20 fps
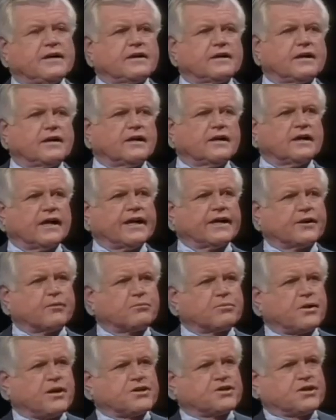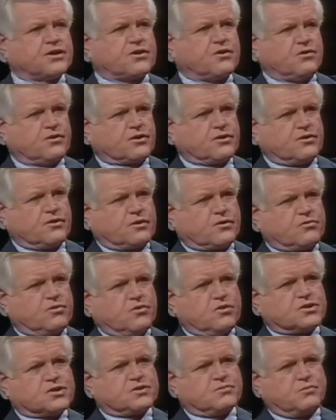like a pressure cooker
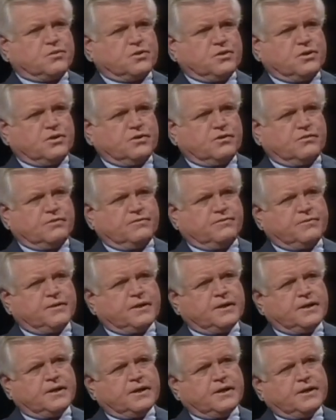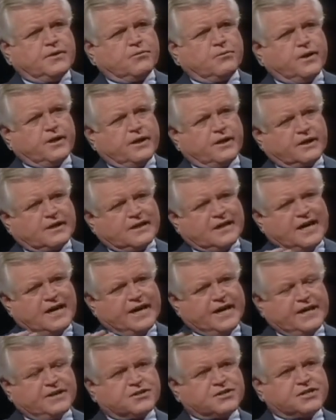across the world, where
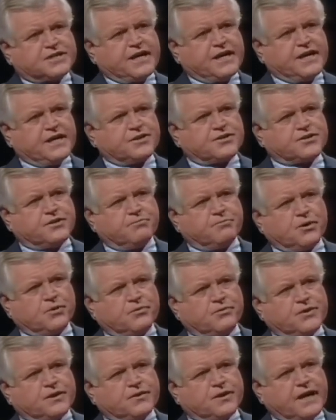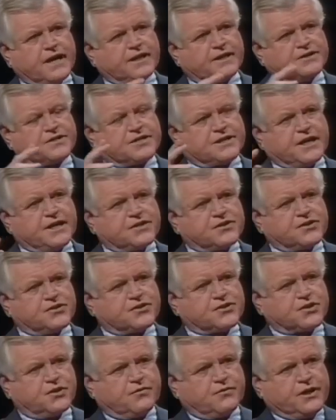client states of both the United States and
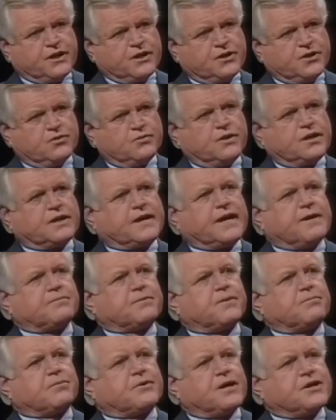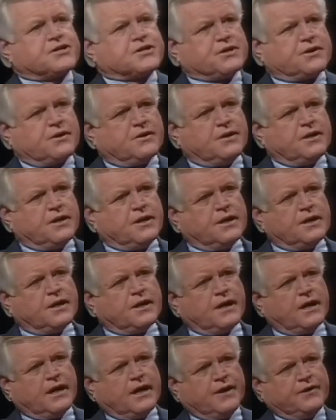the Soviet Union kept the pressure
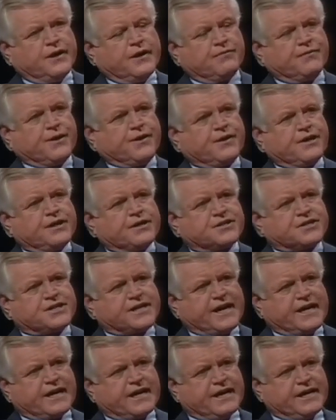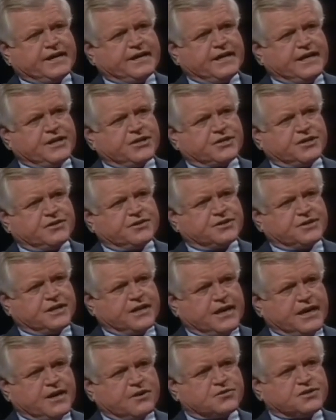on their various satellite nations. And
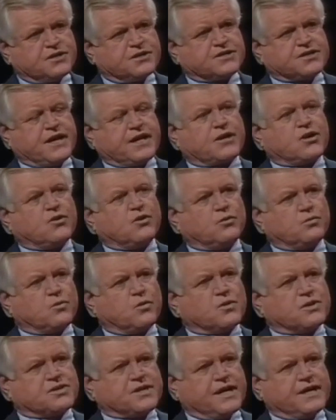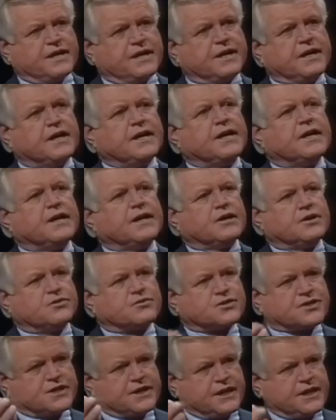now, since that Cold War has ended,
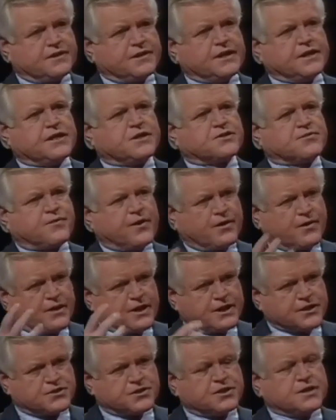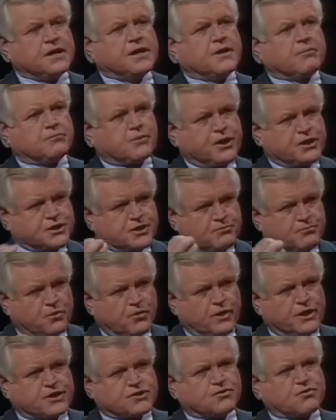you see these various pressure
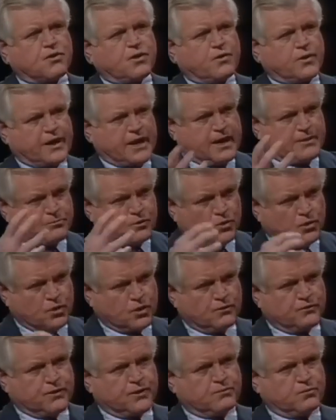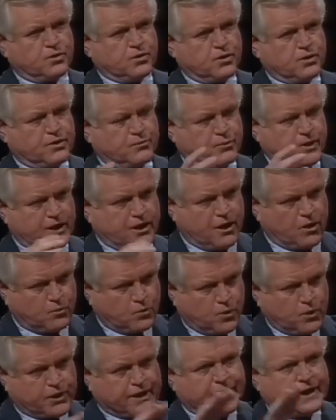points growing up all over the world, and we are
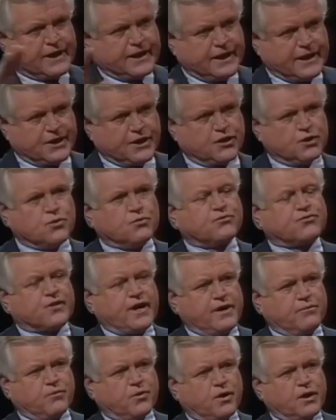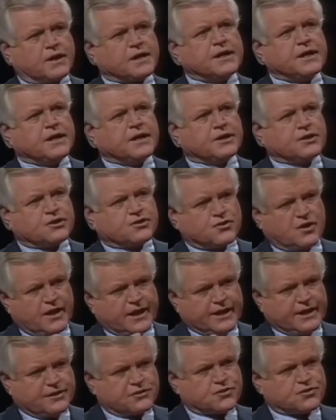working in a new framework to
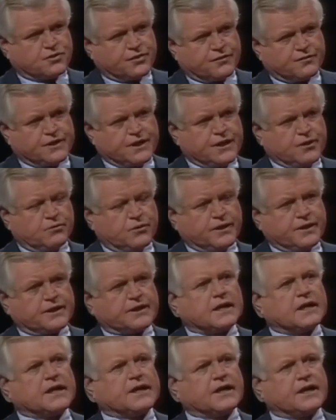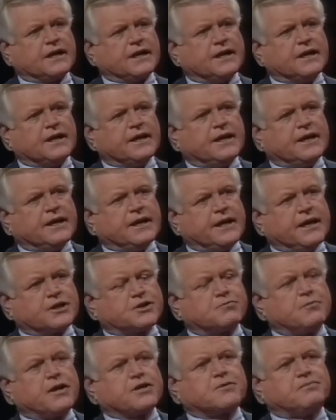try and sort of deal with it. Clearly,
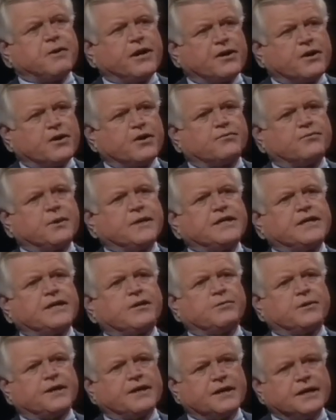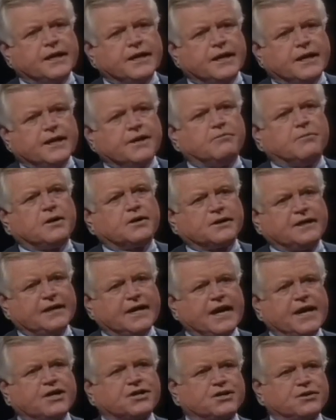it's much better if we deal with it in a
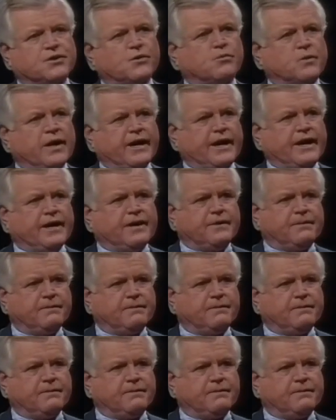multinational way.